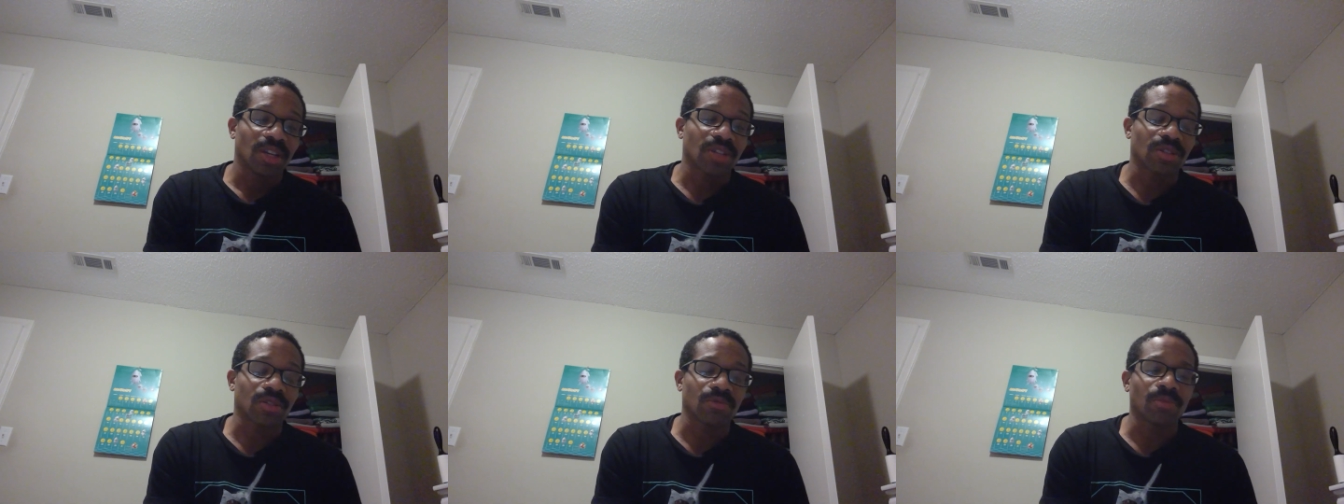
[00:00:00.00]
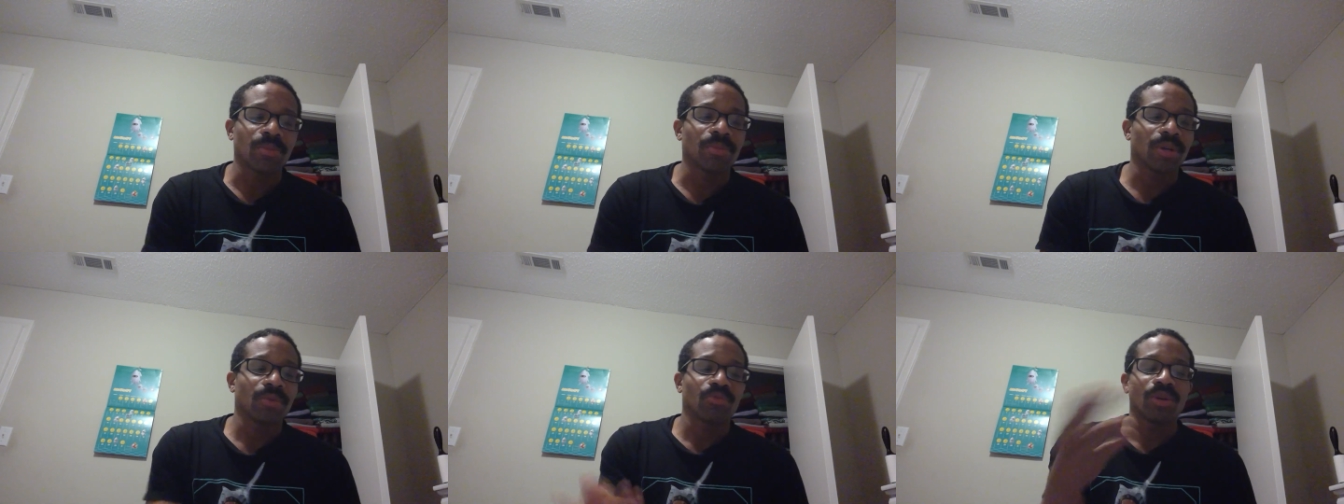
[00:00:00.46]

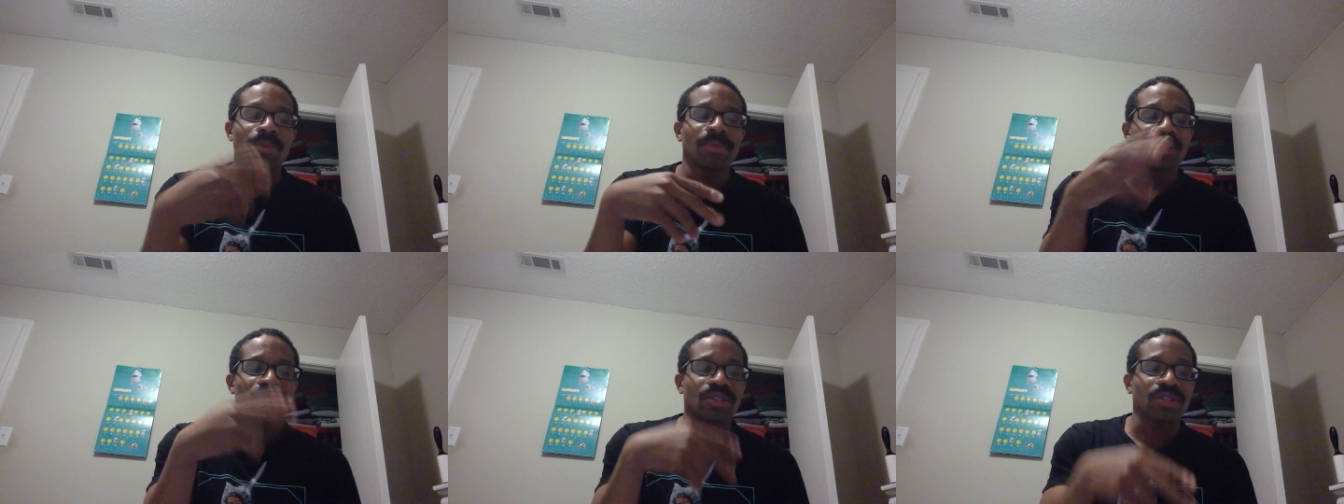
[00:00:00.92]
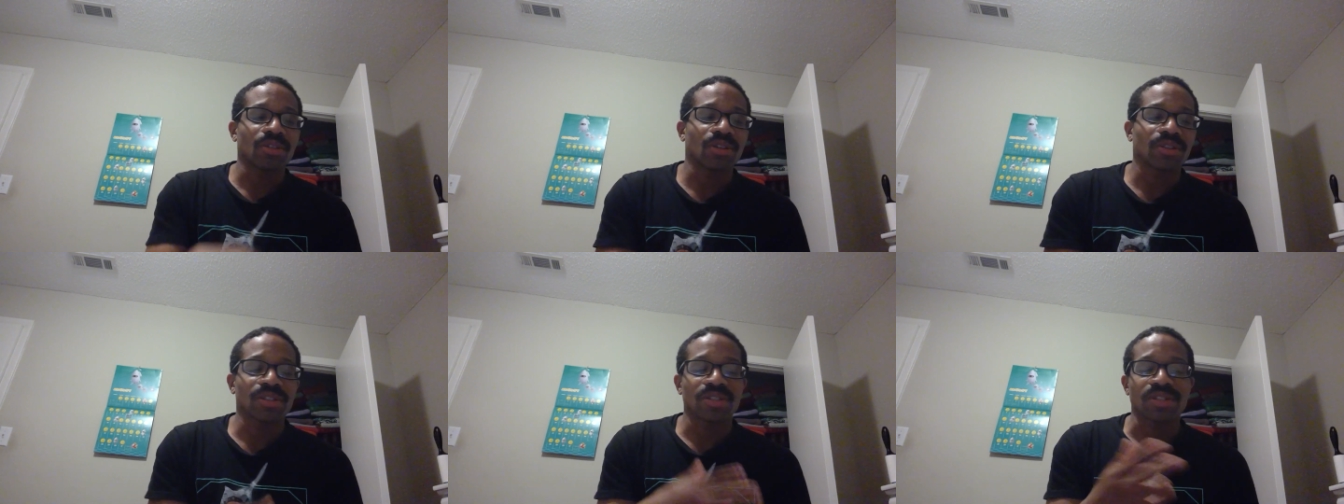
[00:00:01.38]
reminiscing
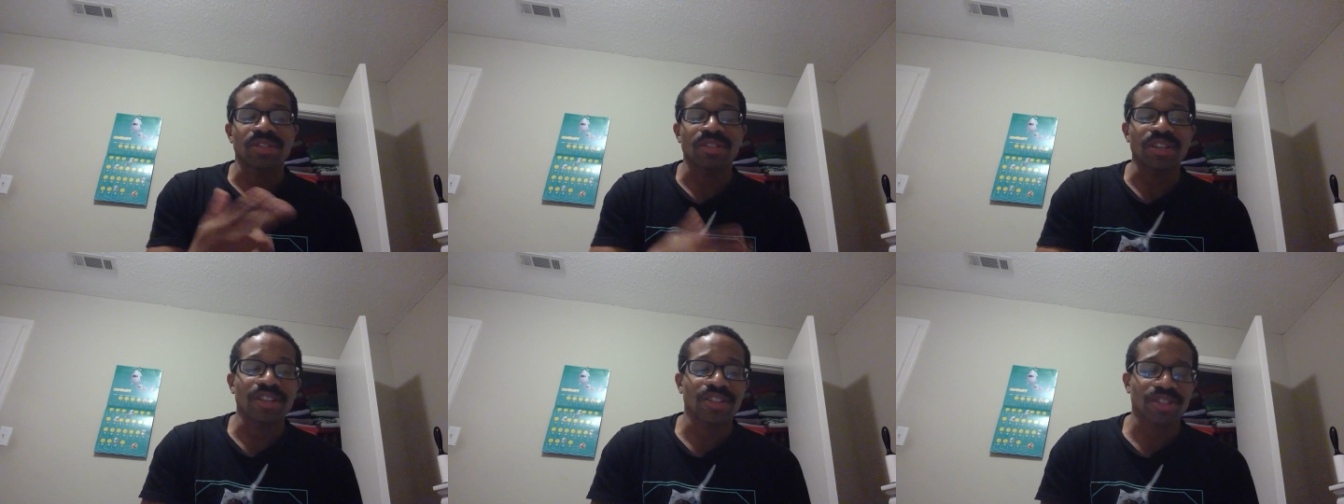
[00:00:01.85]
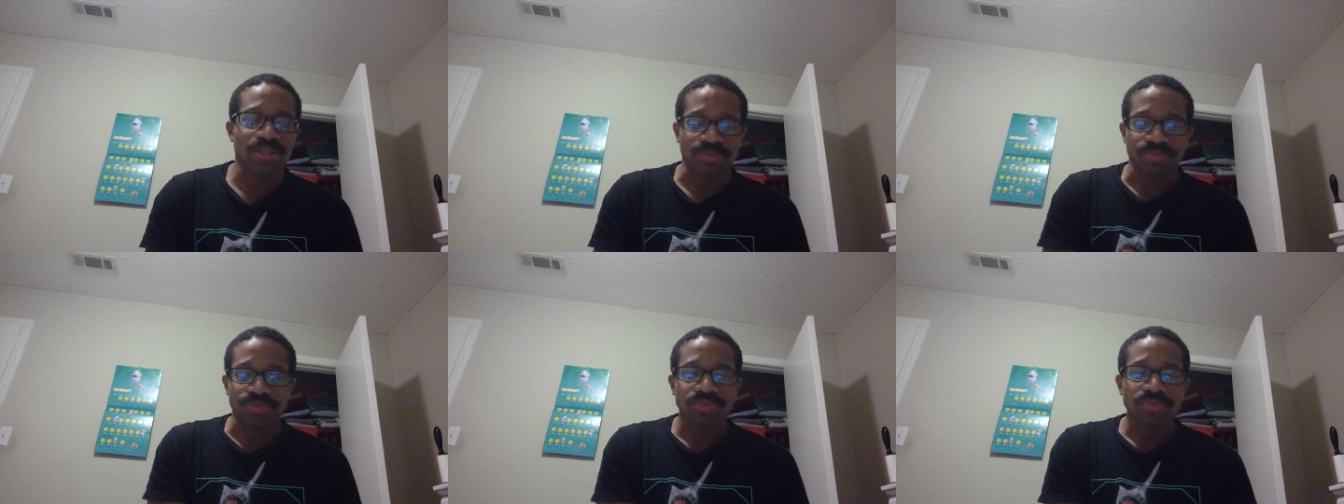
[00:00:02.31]
all the success
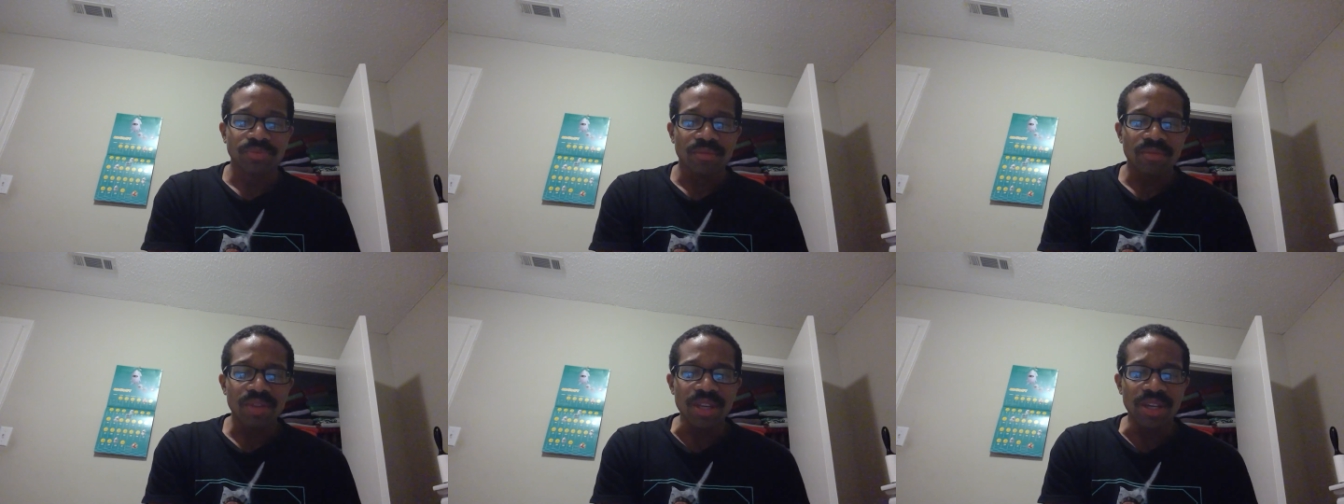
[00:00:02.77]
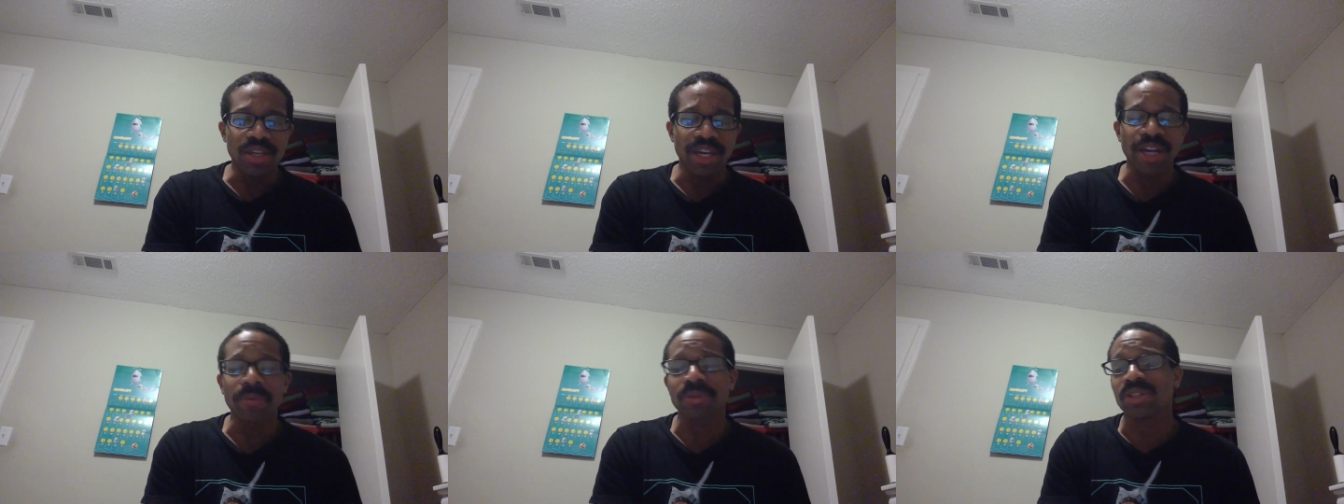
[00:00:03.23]
he
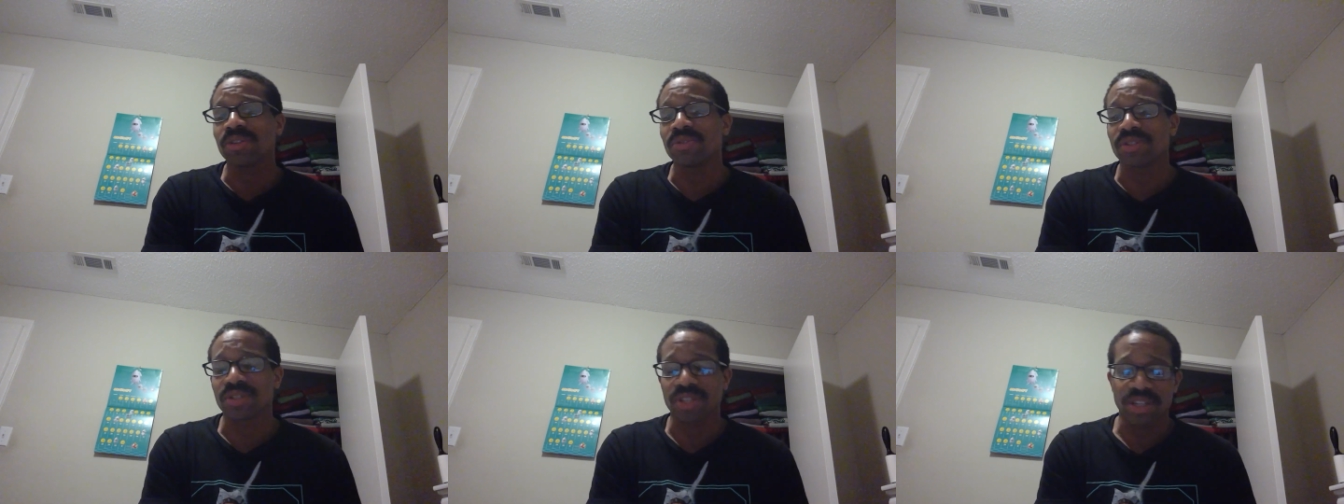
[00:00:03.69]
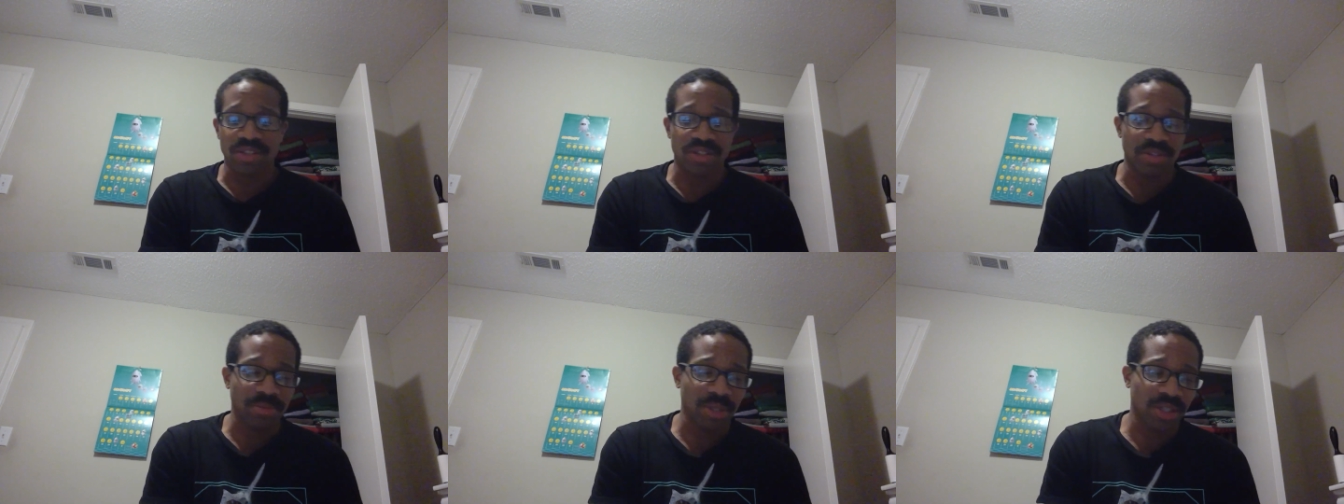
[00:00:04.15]
had with the Houston
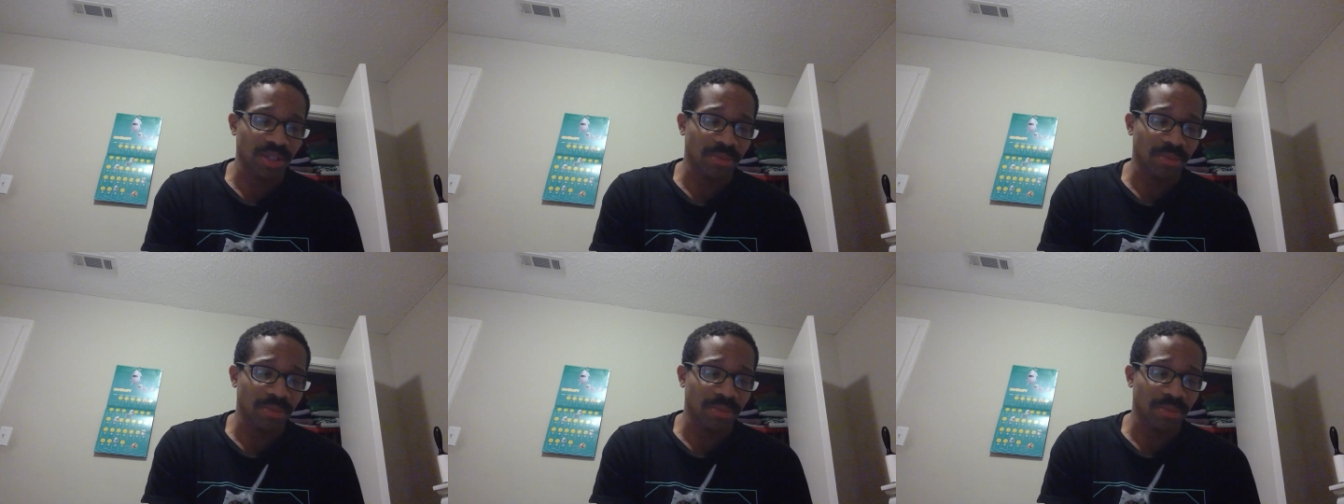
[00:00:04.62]
Texans, man.